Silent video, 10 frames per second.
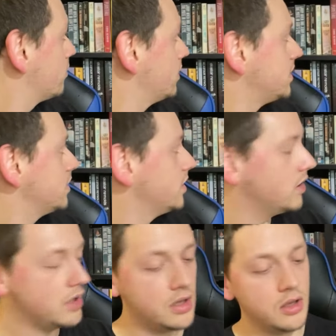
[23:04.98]
recently,
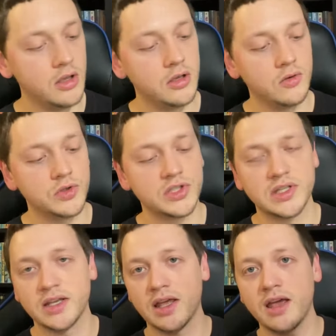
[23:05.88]
which is
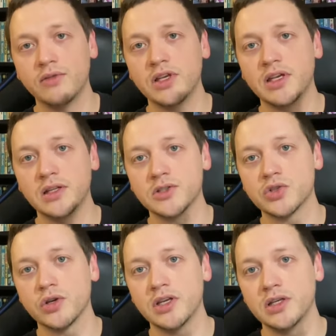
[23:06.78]
like a heavily
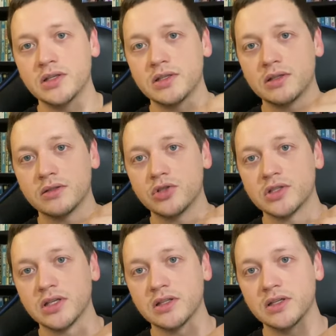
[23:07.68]
illustrated, just
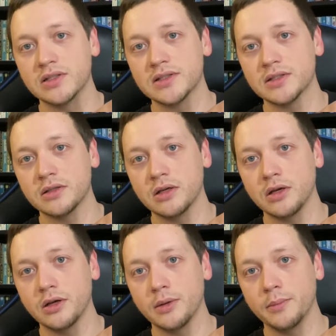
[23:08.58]
like this.
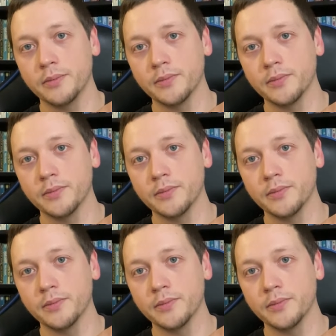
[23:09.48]
Kind